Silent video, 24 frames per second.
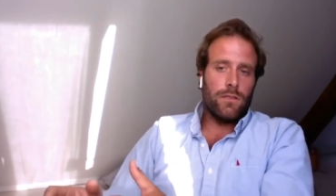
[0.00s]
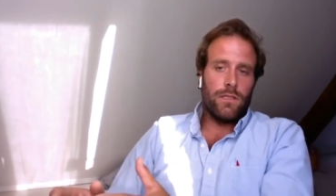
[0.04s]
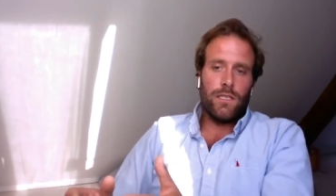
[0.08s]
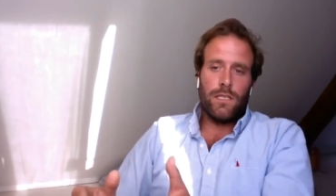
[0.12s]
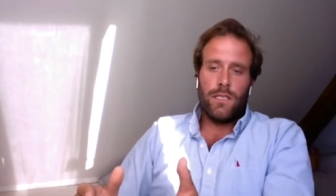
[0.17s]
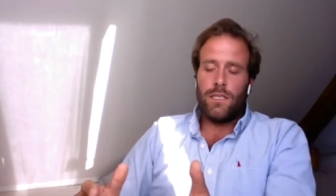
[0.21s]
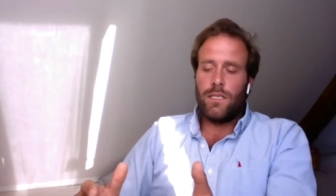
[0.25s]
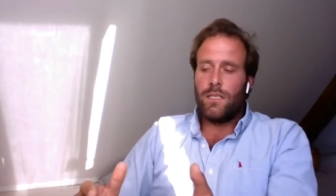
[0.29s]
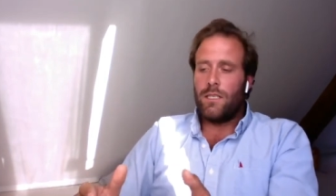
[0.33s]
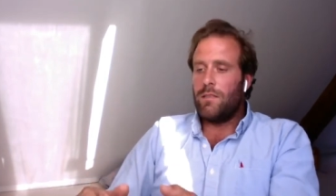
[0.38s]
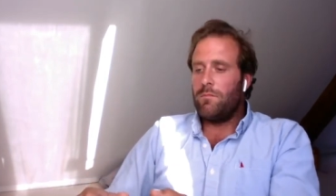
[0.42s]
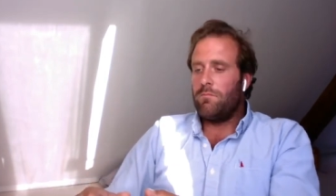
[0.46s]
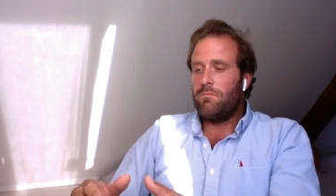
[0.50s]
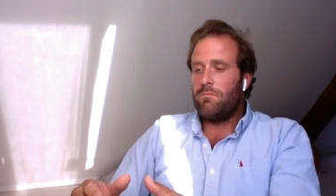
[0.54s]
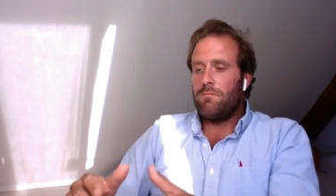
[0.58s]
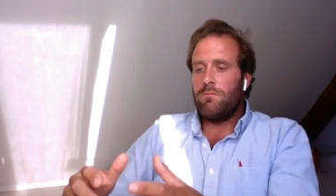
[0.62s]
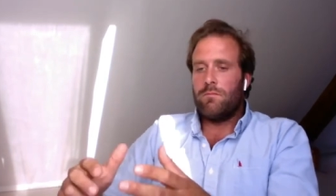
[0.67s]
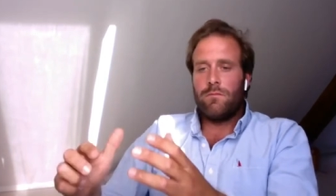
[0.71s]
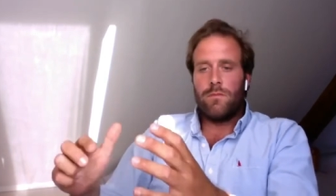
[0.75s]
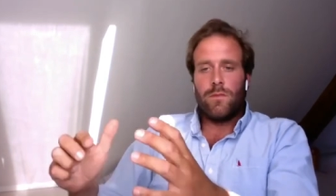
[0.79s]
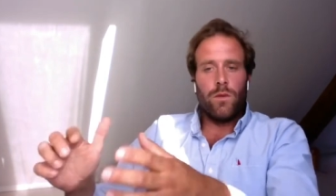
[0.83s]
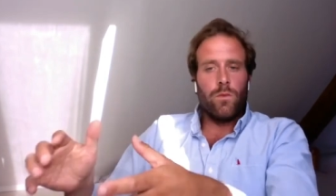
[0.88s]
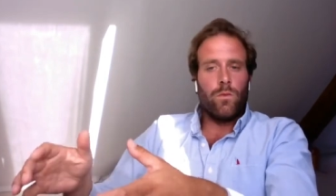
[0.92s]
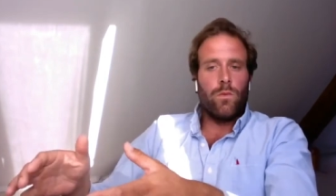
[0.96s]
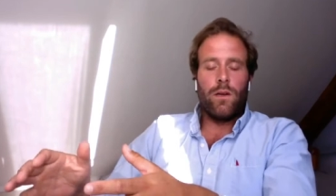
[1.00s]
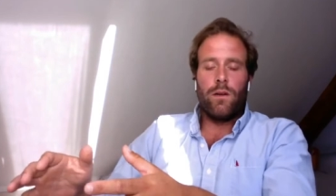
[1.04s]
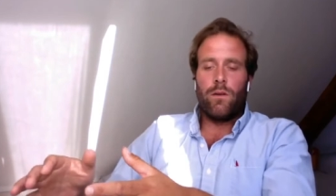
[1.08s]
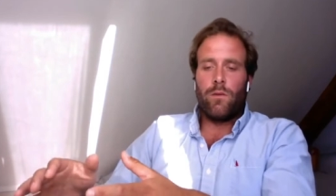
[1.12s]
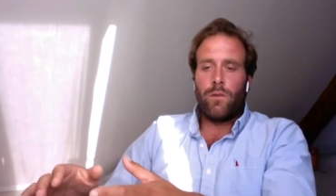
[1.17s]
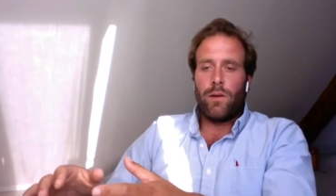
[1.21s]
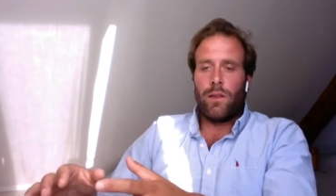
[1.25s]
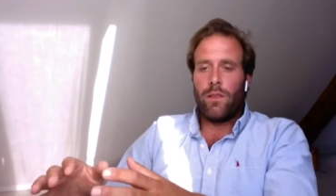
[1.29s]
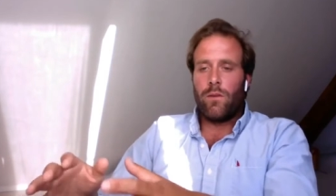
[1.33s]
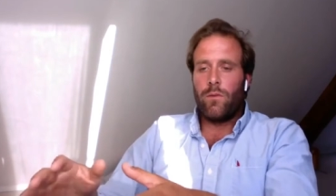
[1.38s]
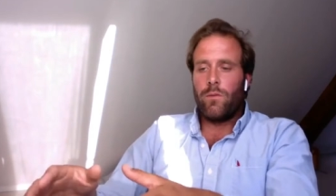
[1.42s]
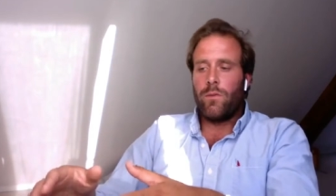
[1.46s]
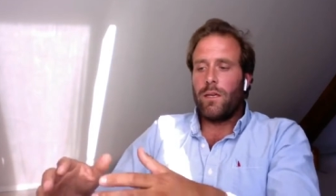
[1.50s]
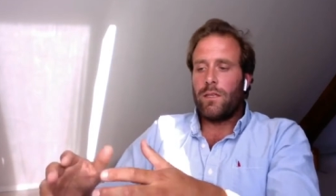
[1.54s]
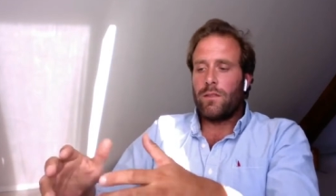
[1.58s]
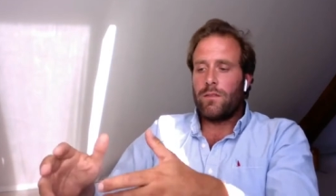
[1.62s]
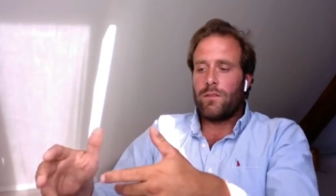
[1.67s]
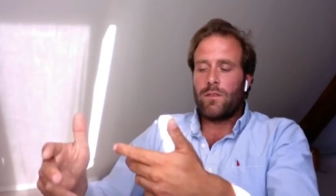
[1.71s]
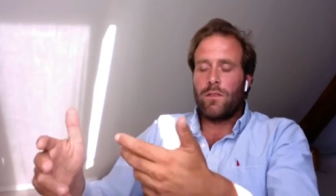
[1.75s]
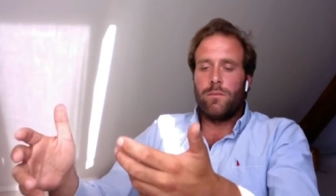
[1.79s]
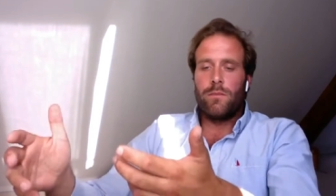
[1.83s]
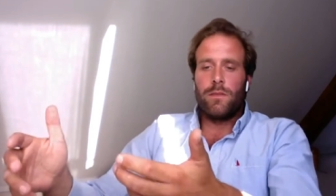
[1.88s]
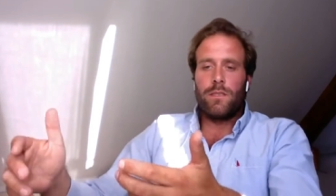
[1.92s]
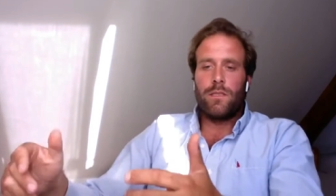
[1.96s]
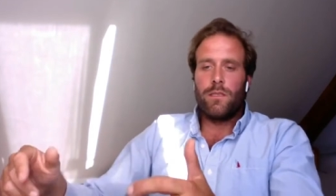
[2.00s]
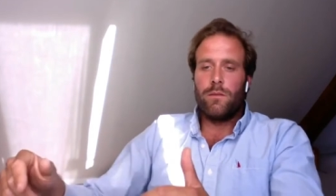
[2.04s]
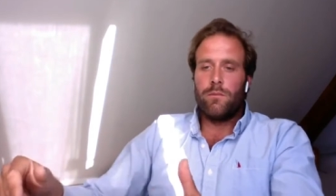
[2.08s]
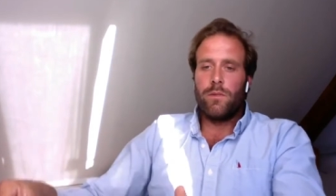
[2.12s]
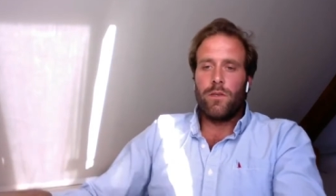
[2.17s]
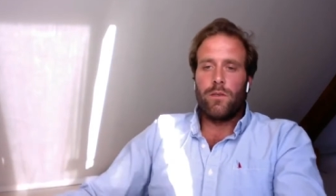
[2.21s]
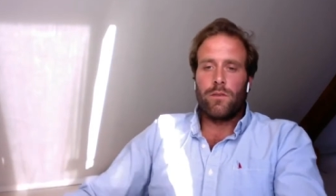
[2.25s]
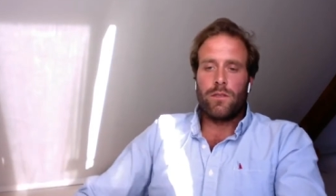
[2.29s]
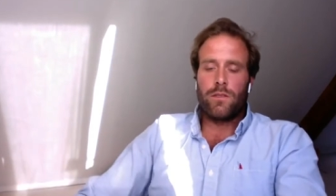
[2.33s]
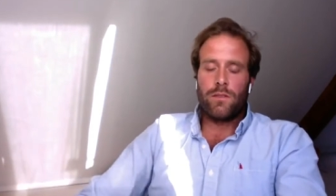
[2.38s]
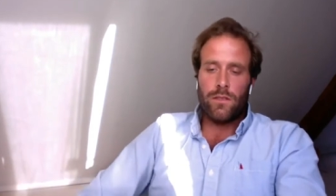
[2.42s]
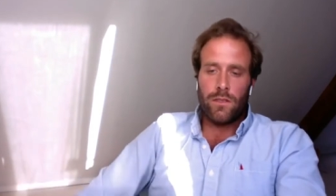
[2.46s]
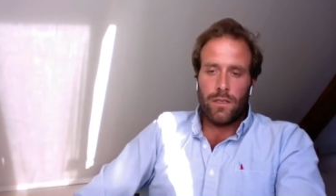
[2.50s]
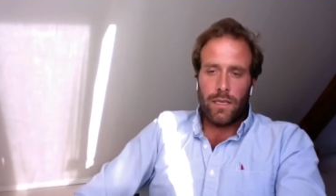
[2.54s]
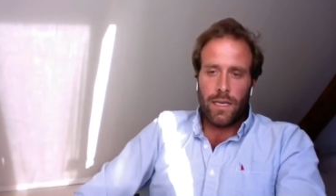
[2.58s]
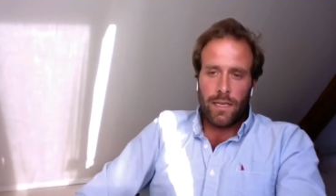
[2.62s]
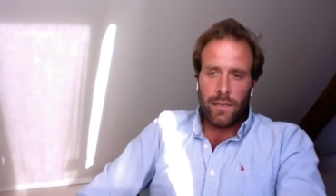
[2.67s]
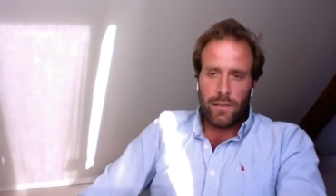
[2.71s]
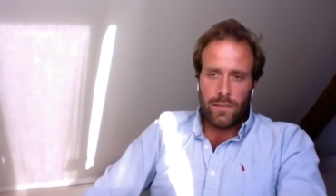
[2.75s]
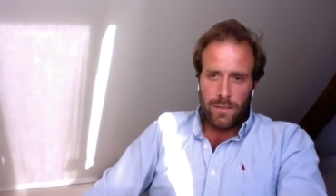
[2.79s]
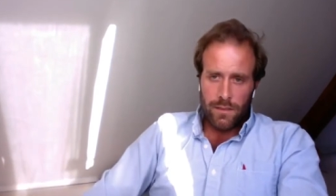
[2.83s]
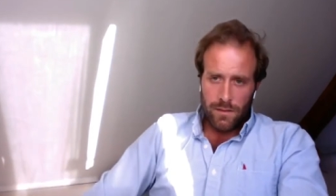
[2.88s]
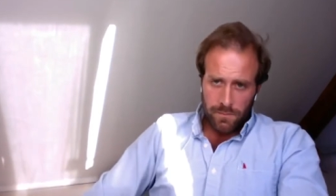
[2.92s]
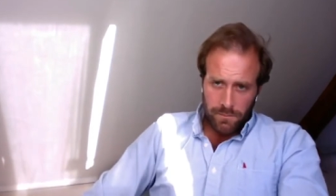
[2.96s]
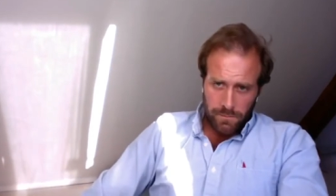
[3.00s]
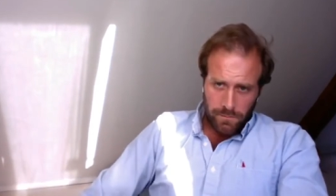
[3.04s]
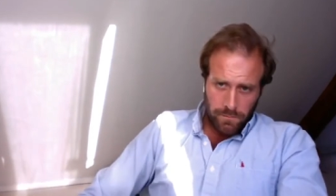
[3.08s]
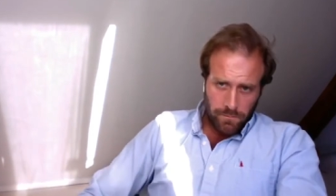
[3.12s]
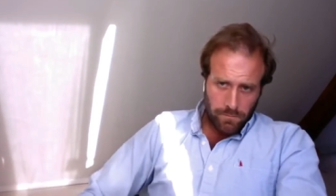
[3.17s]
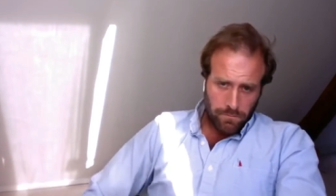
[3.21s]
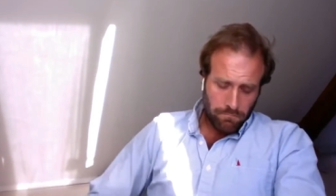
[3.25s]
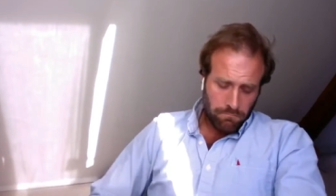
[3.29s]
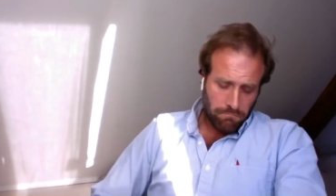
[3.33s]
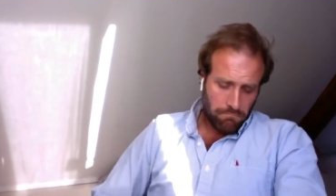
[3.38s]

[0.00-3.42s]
when the race committee boat is on anchor.